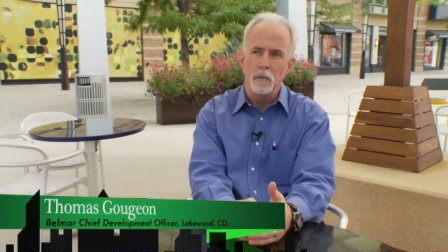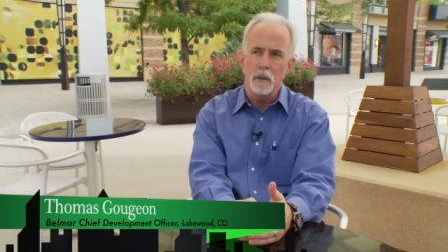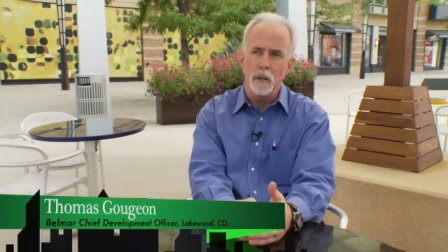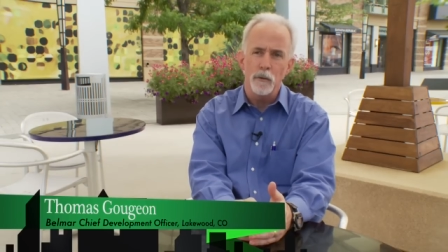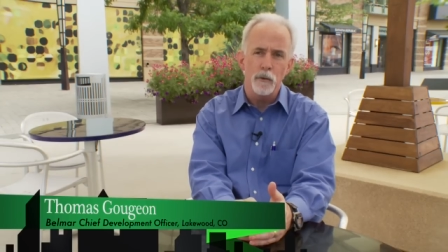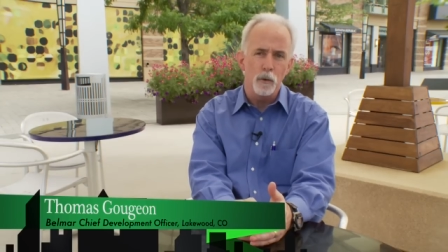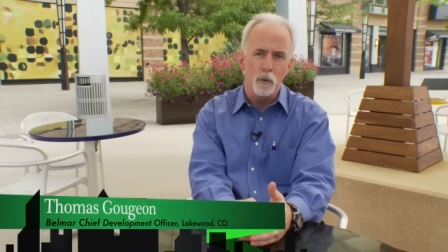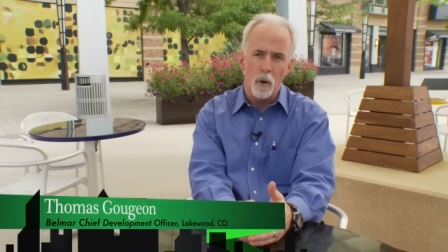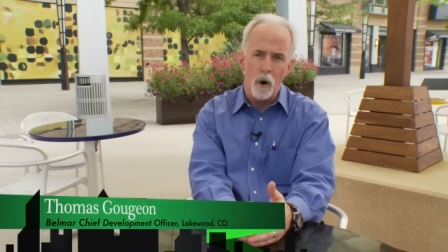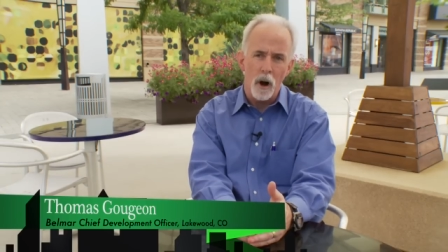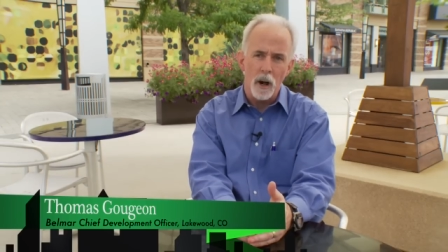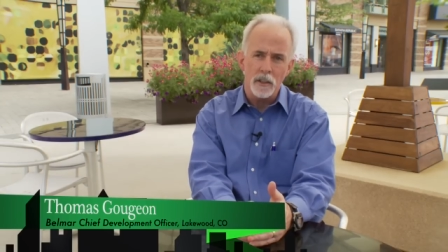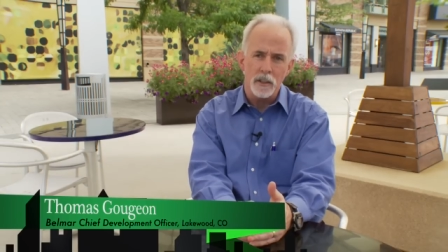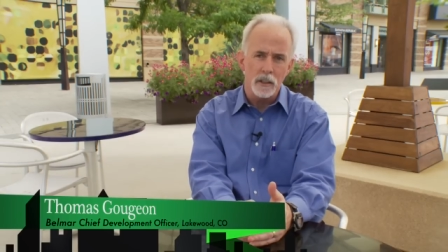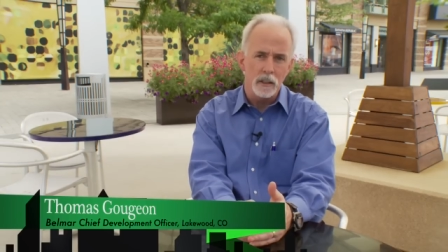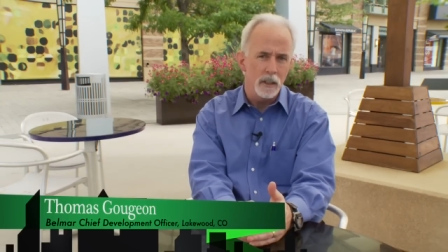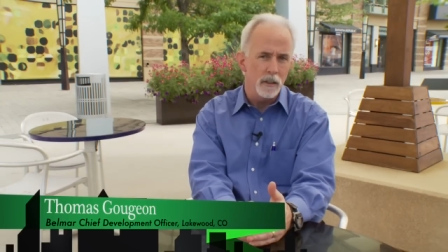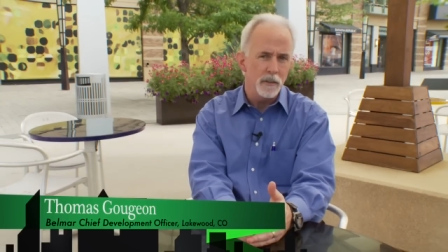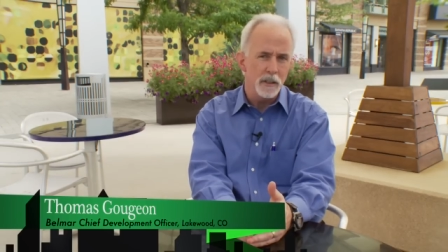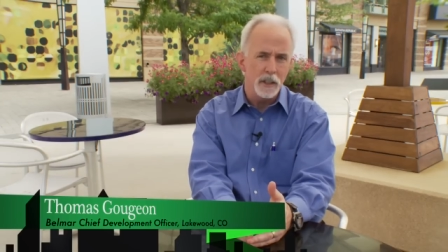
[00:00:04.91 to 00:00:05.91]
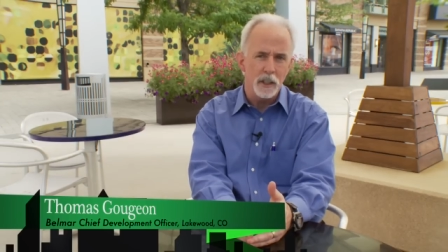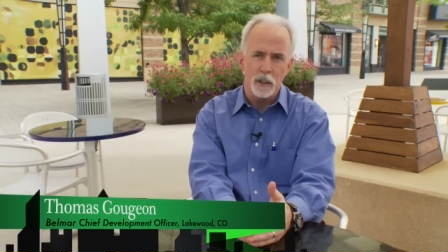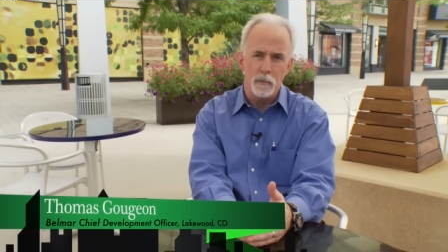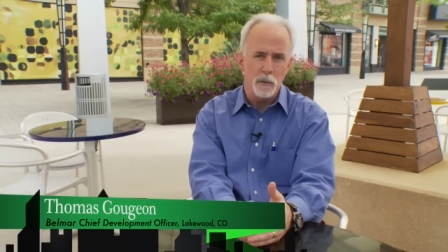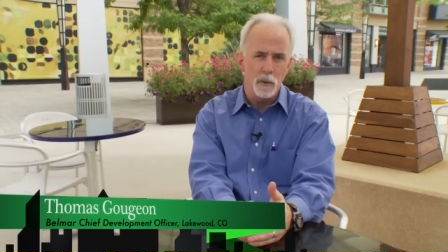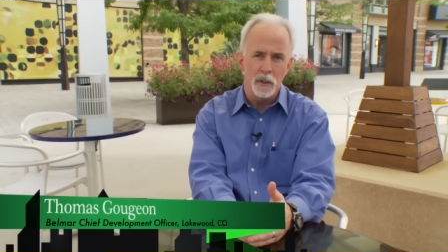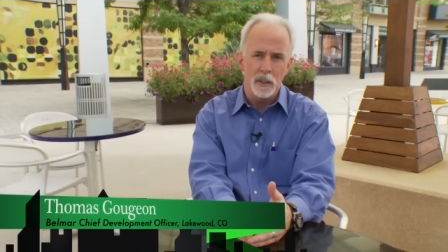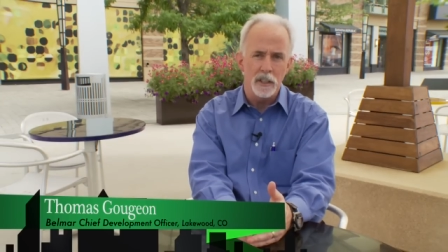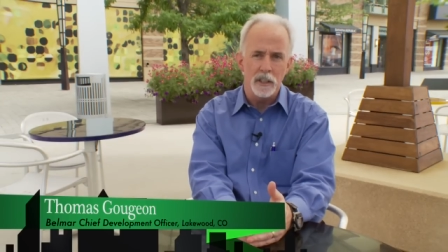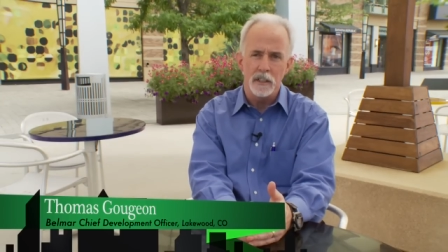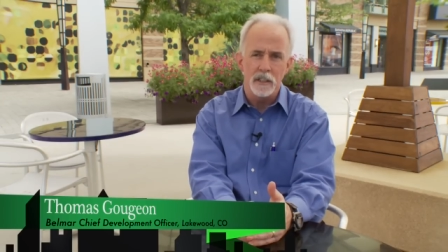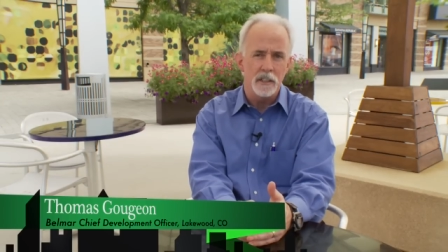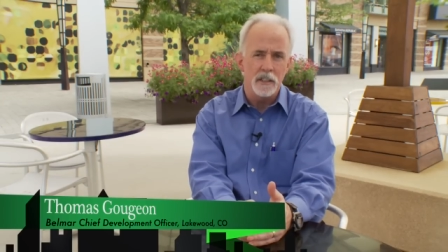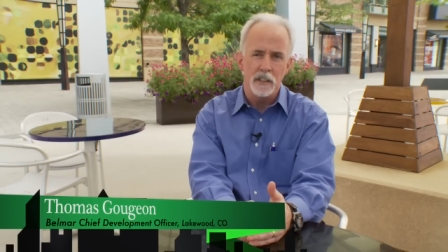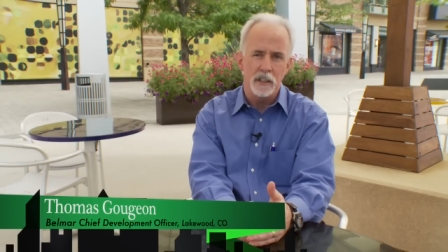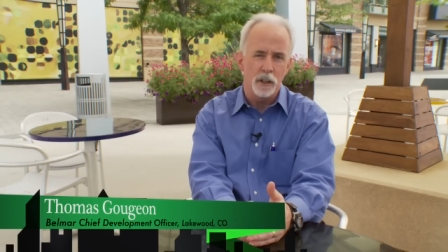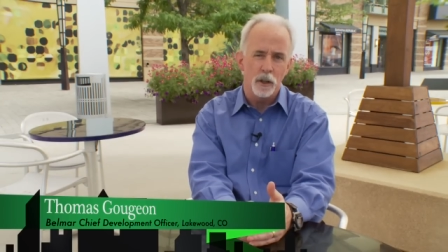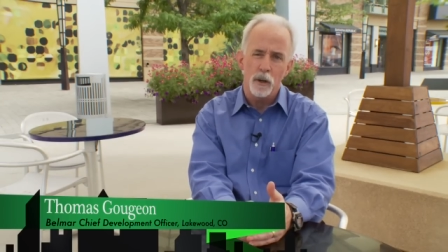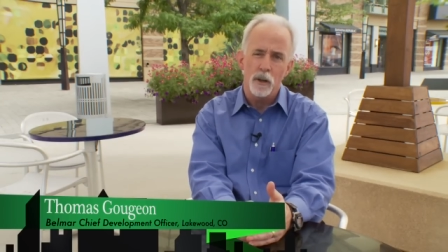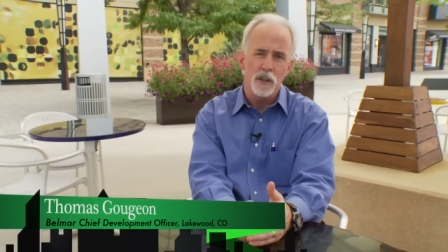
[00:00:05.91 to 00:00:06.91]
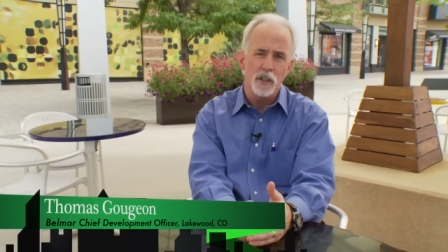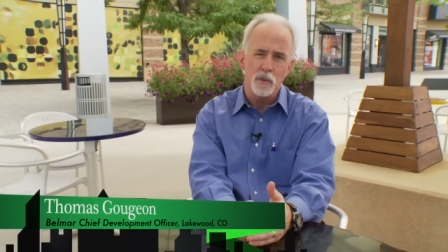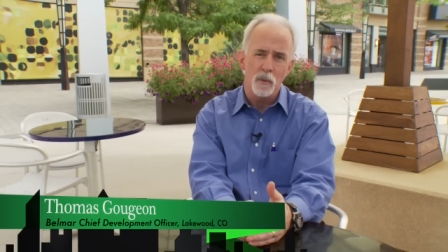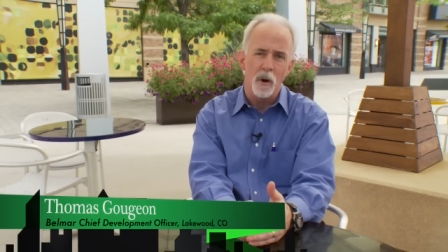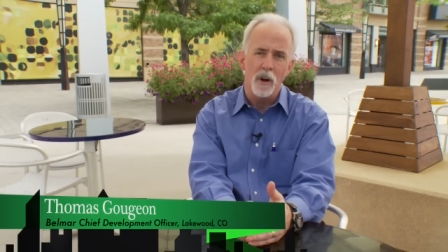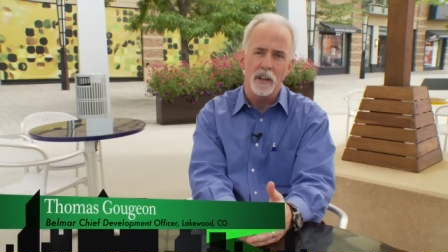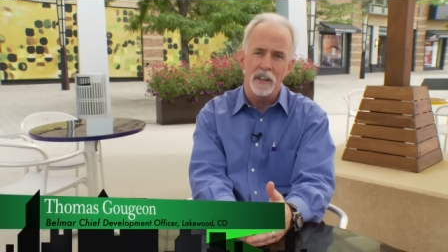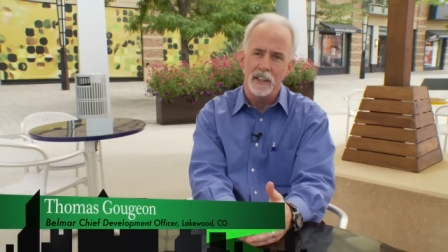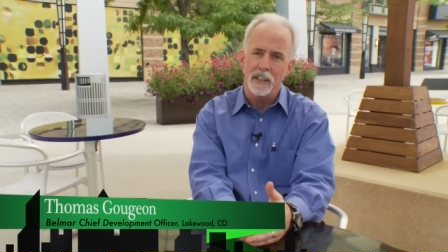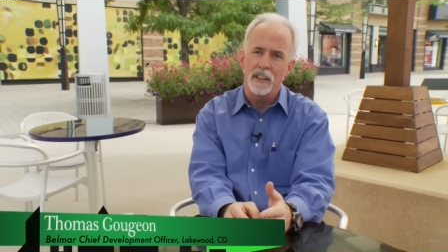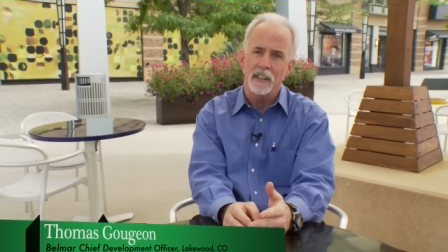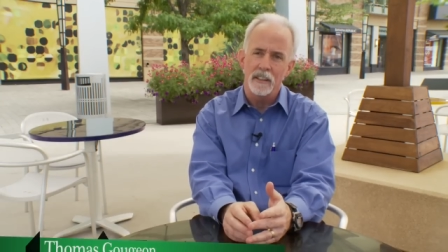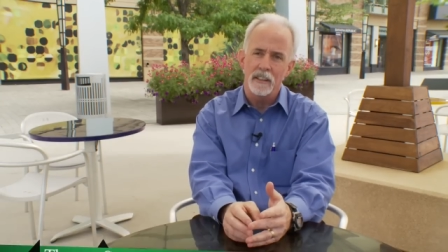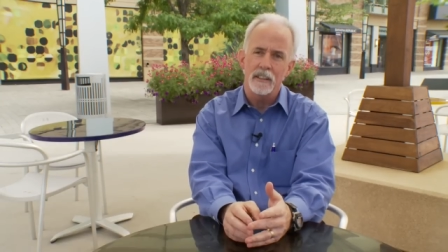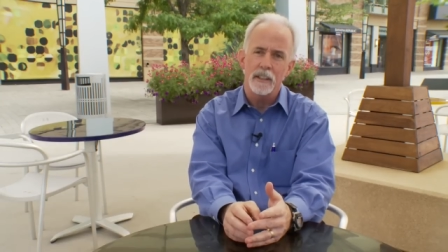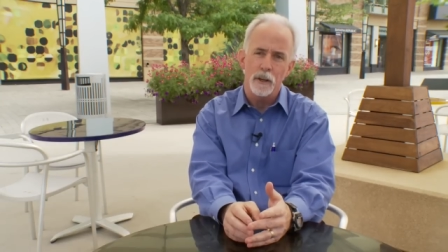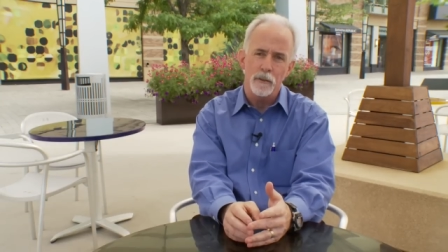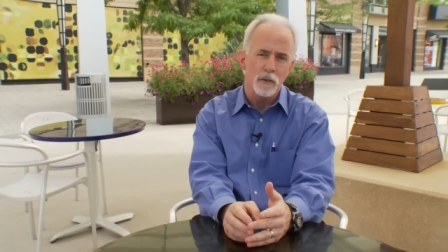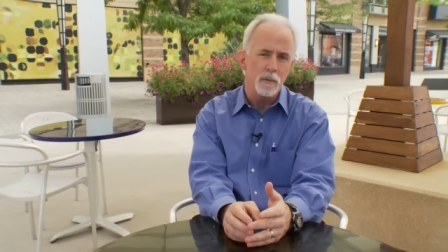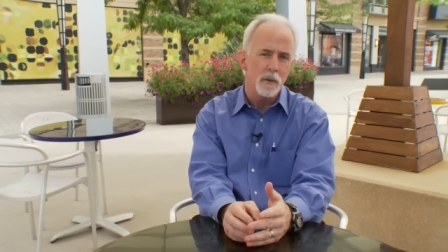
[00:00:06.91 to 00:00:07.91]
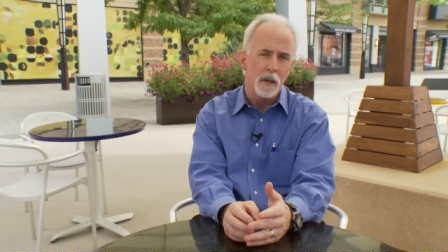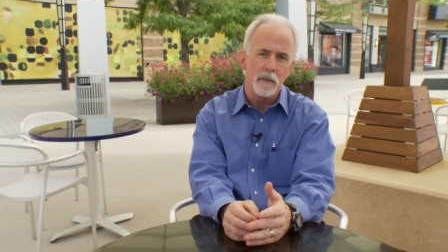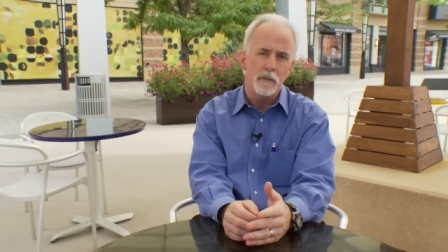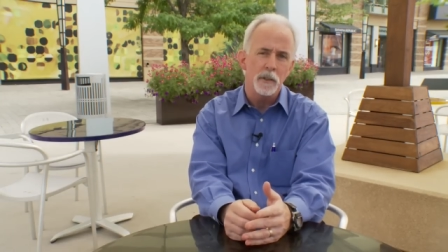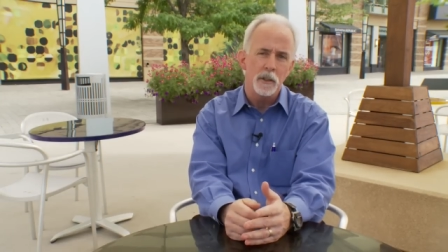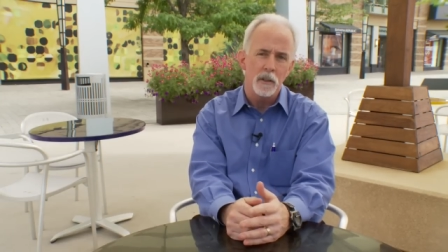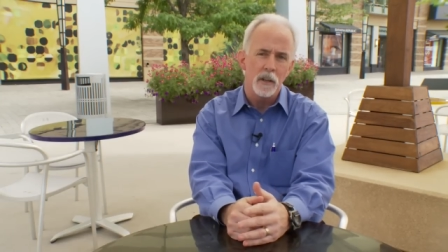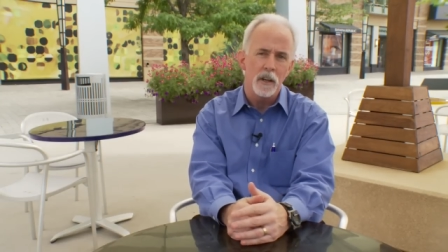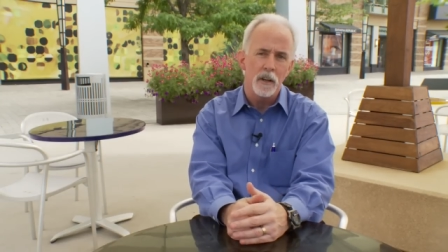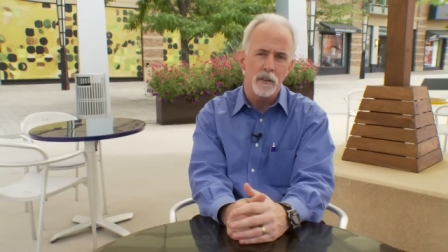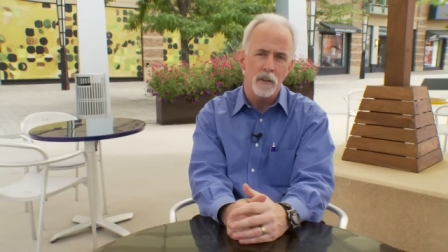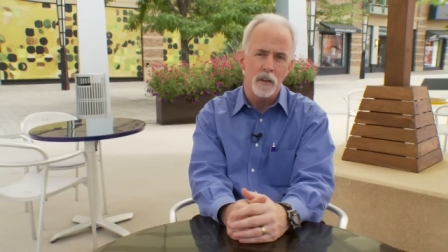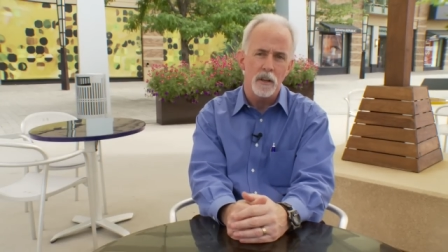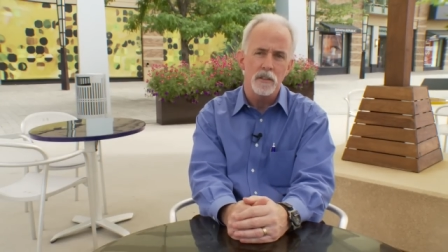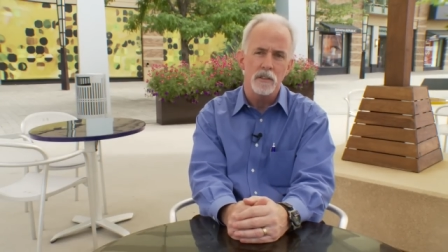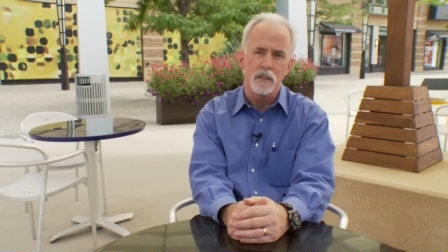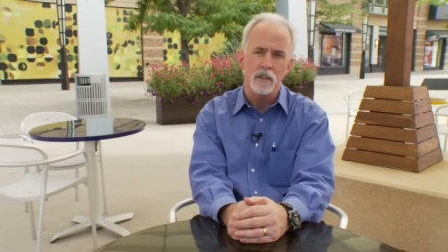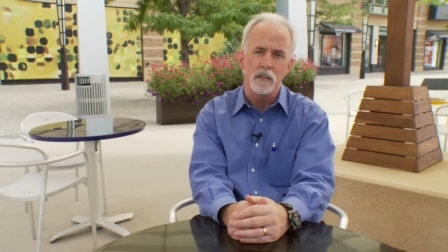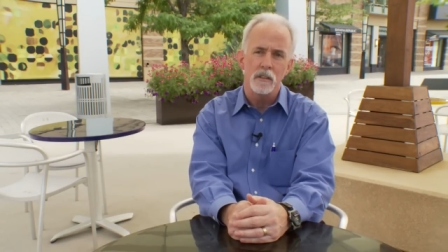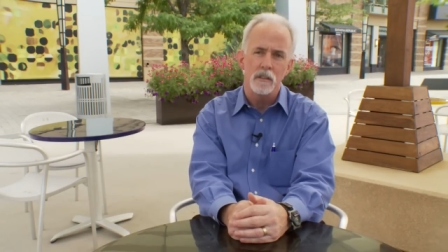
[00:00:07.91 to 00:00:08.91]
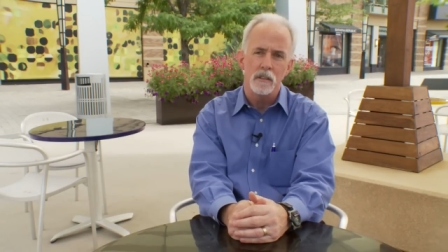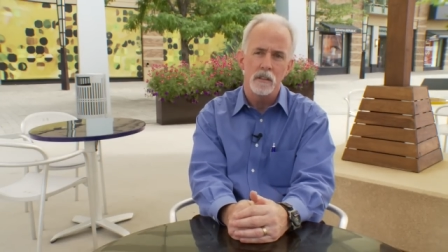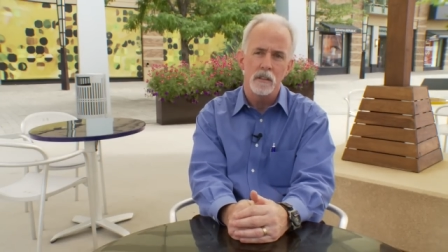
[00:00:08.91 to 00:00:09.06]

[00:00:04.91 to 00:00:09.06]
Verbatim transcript: never walked and lived in a community that didn't encourage walking, that that was bad for your health also.